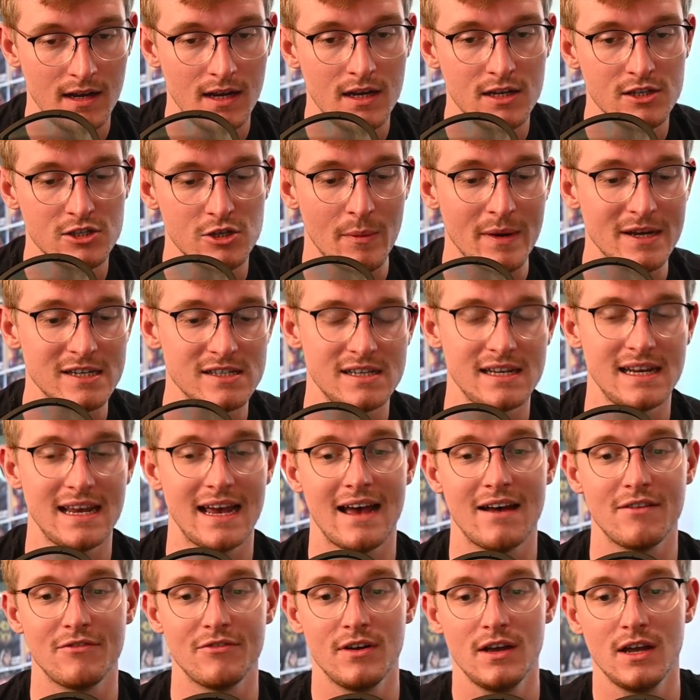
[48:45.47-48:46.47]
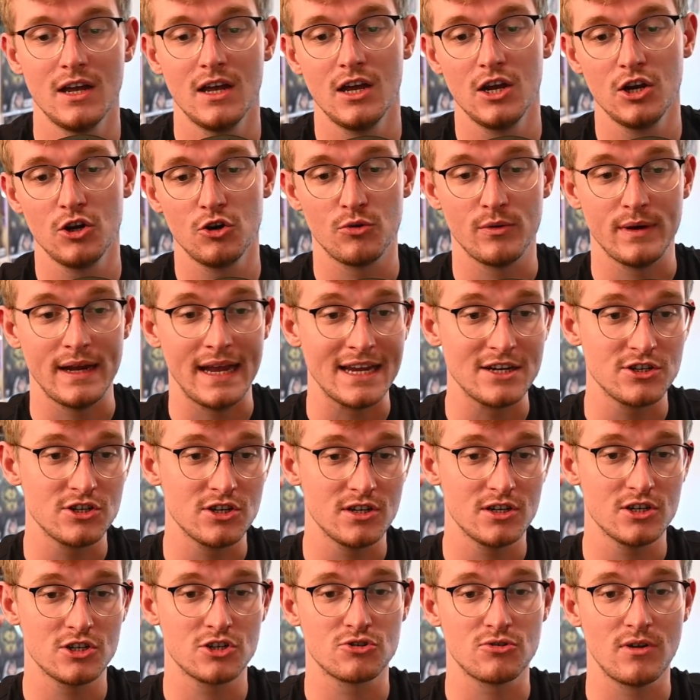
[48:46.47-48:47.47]
So basically you have creation,
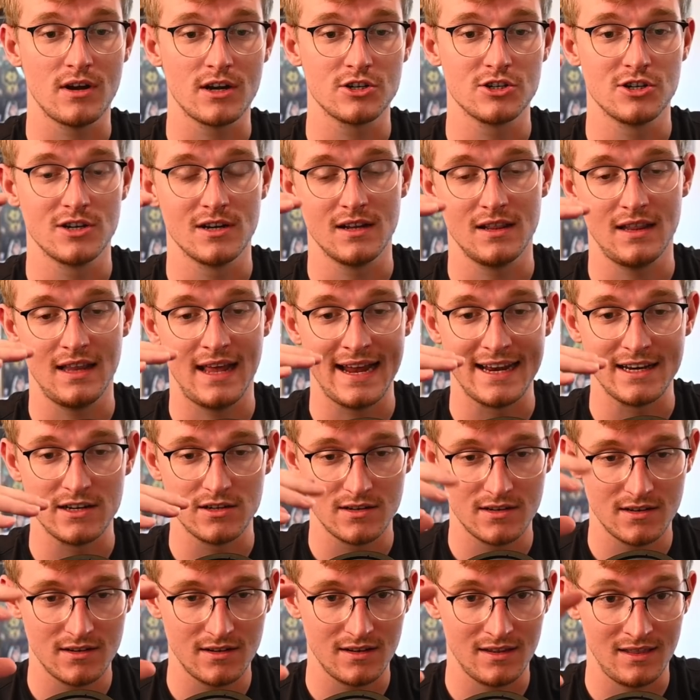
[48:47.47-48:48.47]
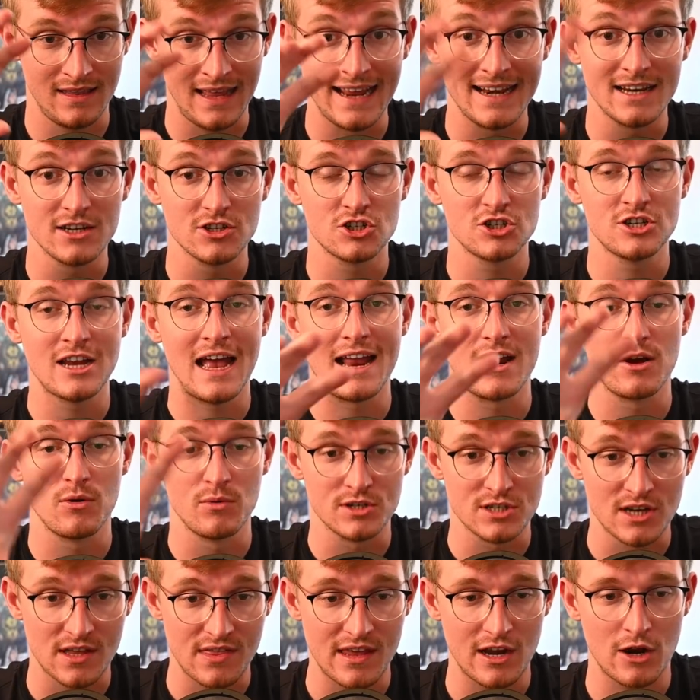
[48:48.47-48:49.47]
destruction, light and shadow,
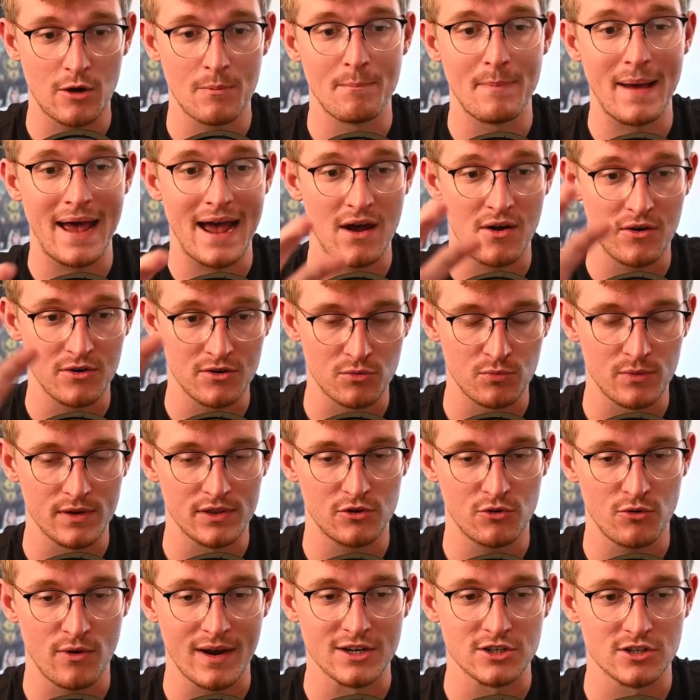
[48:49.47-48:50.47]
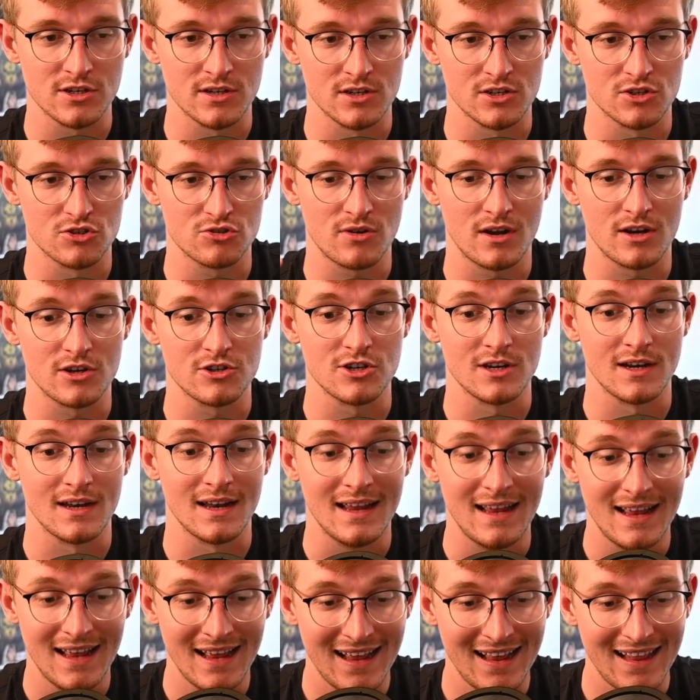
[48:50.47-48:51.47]
which I think are bound with creation and destruction,
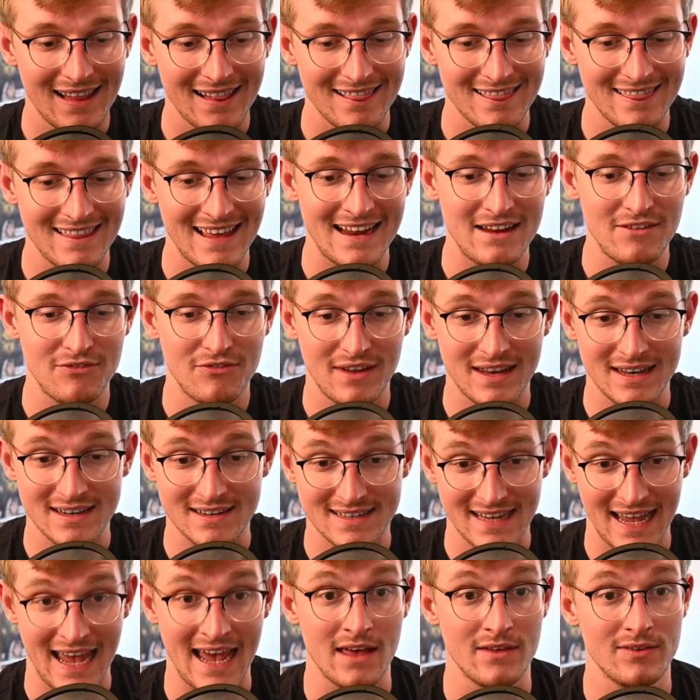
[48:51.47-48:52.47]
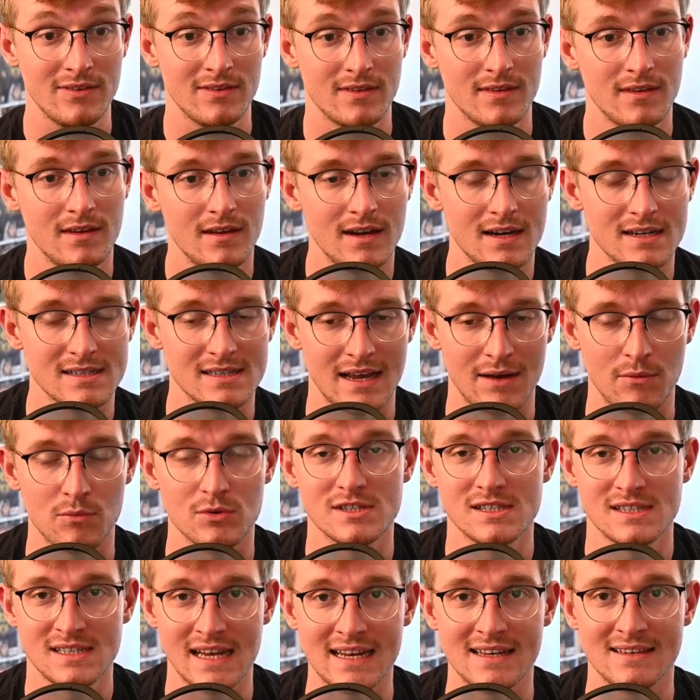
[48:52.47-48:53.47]
life and death, because I would
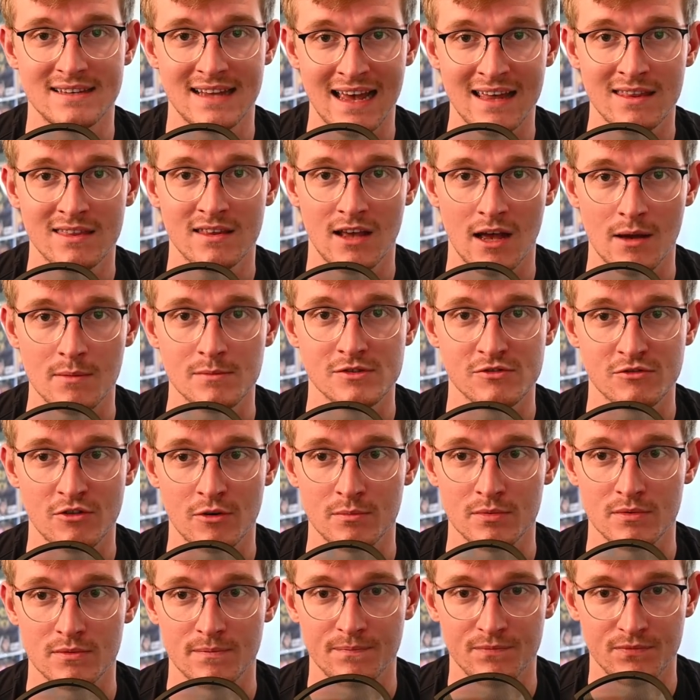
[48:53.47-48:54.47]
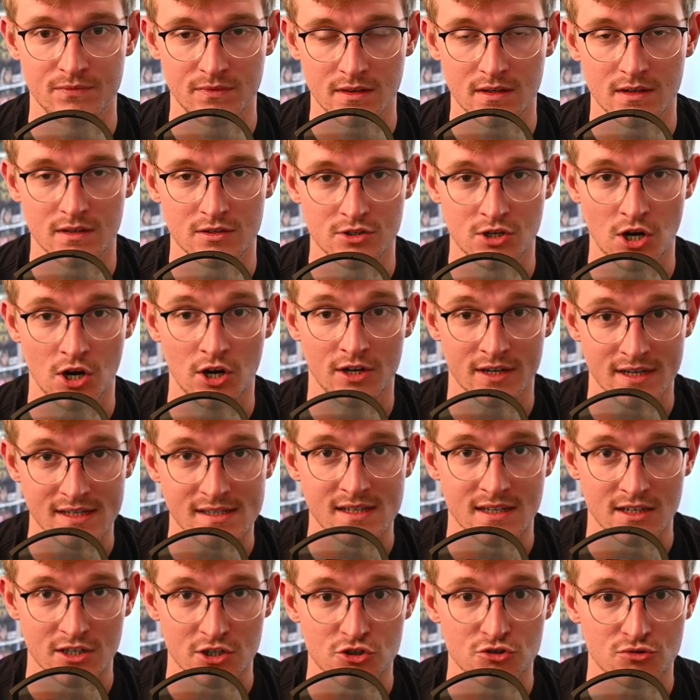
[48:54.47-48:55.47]
say death comes from darkness
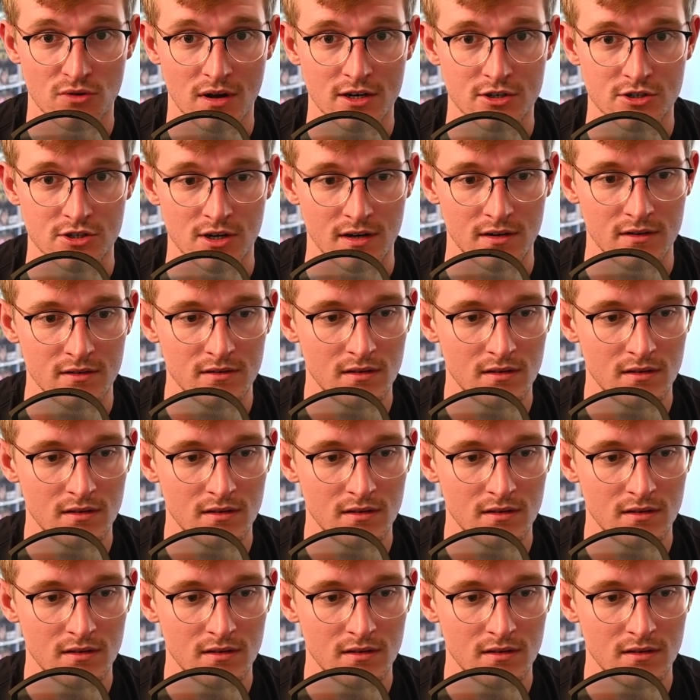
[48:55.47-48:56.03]
and destruction,